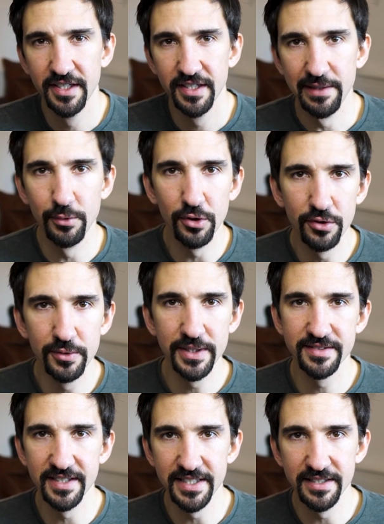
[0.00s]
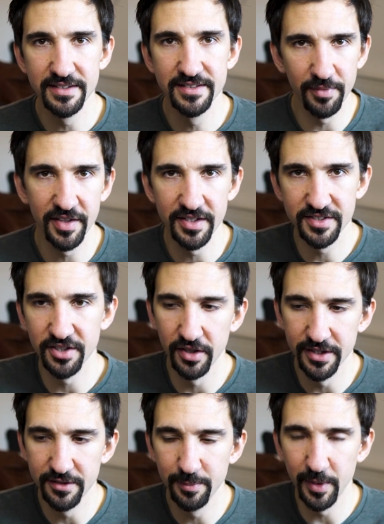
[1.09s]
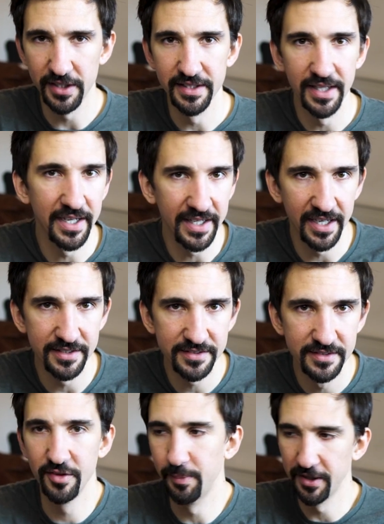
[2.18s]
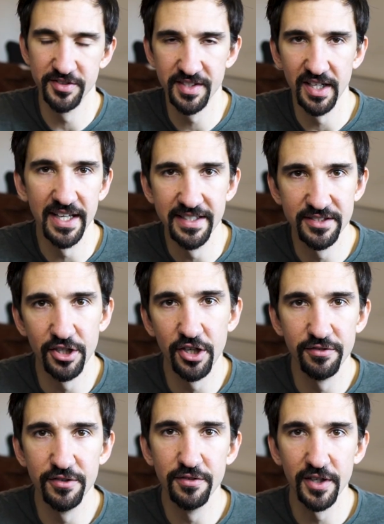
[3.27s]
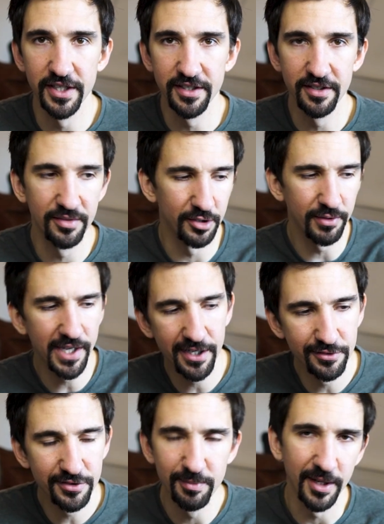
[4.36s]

he will always need something solid behind that gas to bounce the laser off of, like the ground,